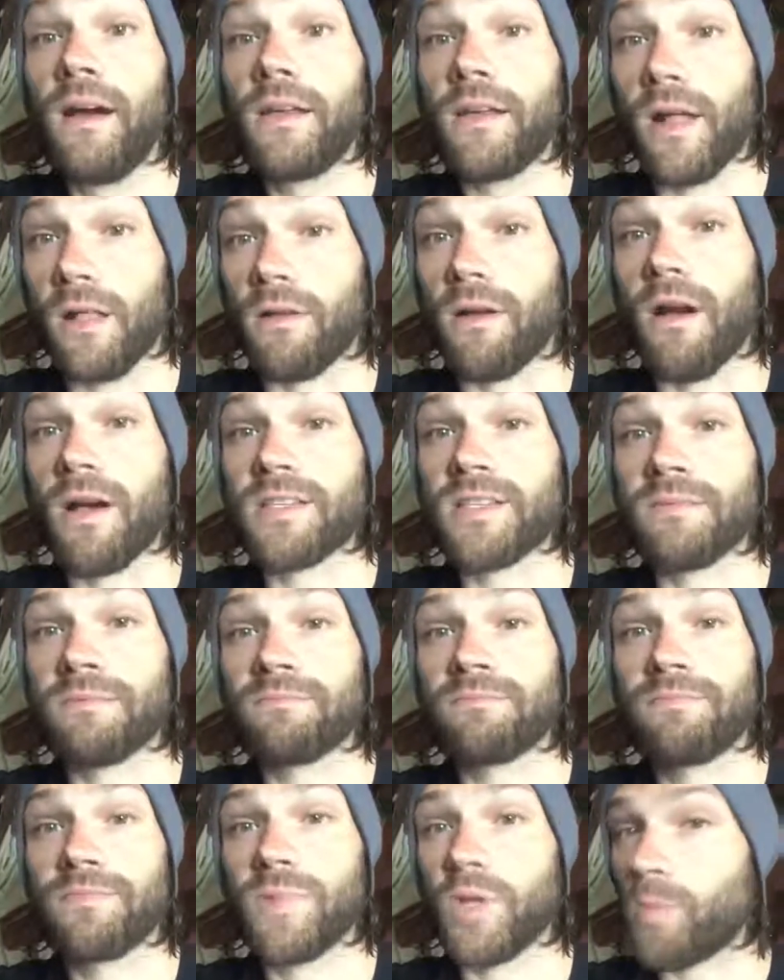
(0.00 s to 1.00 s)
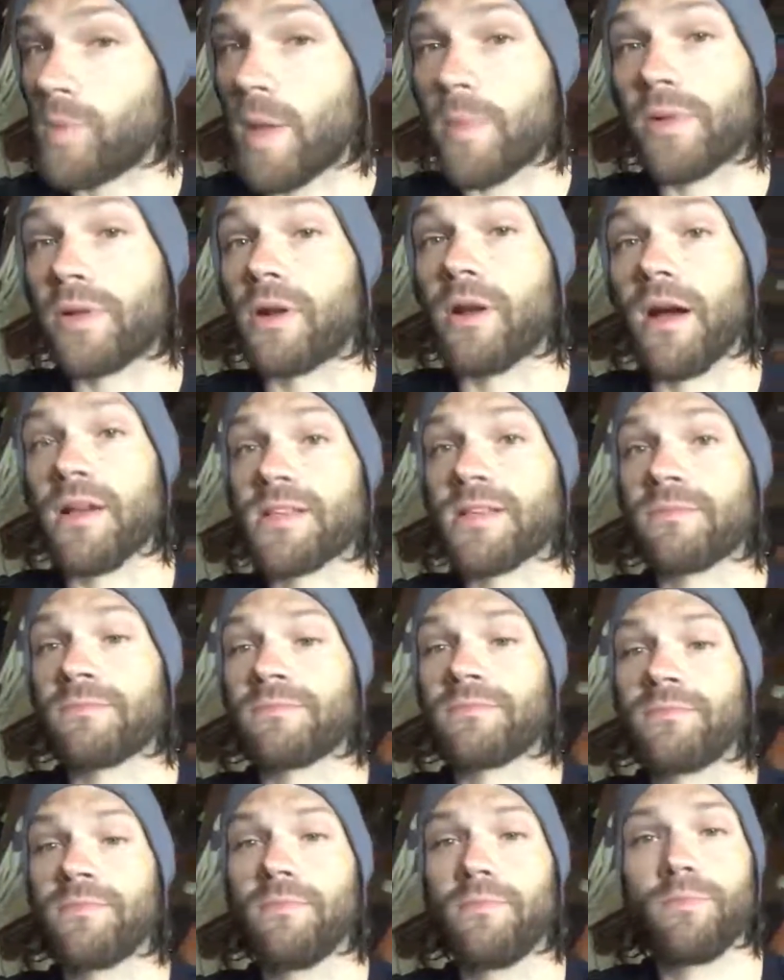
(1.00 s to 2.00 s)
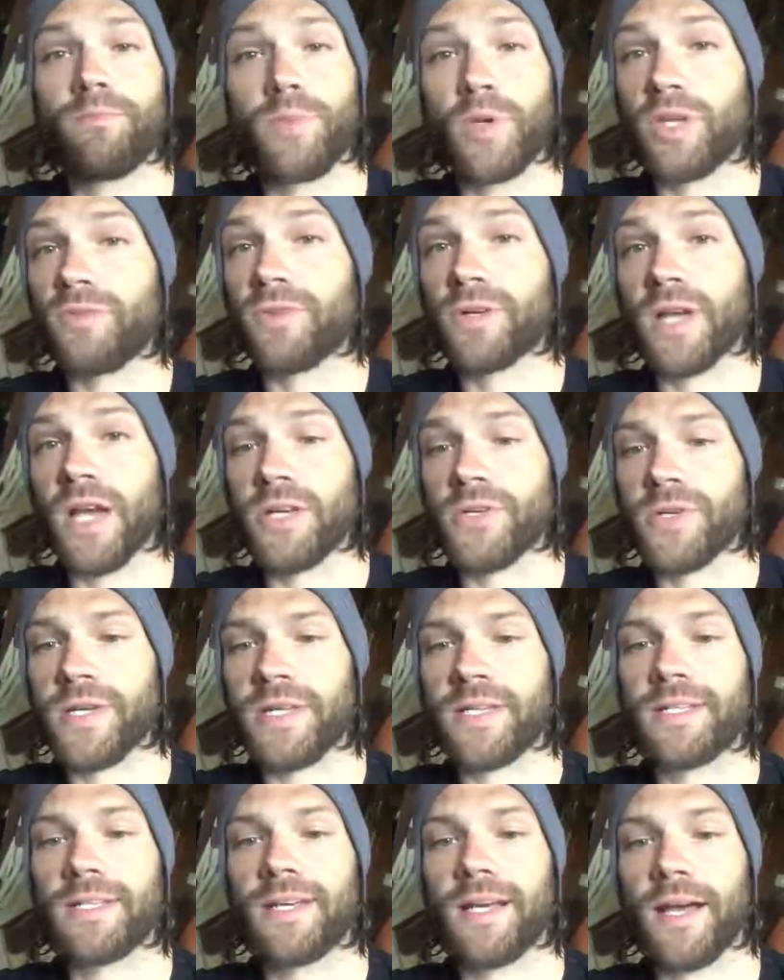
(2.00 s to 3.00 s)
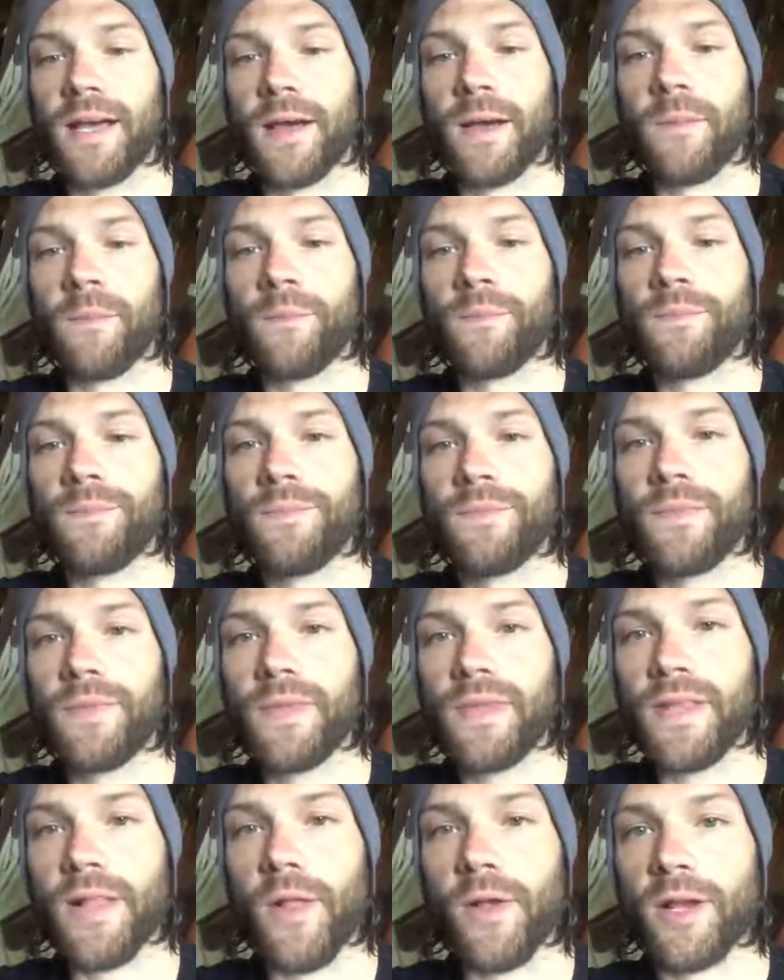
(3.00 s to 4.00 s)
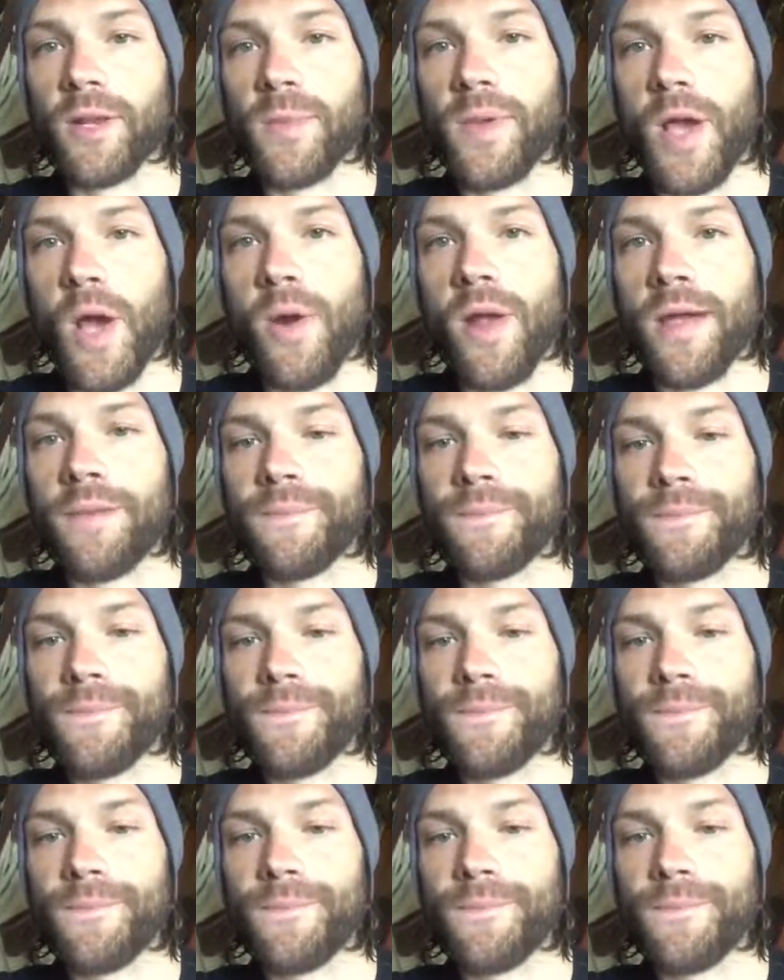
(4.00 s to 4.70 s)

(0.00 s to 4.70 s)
Y'all are awesome. Your people are awesome. Beautiful country. Y'all are going to be all right.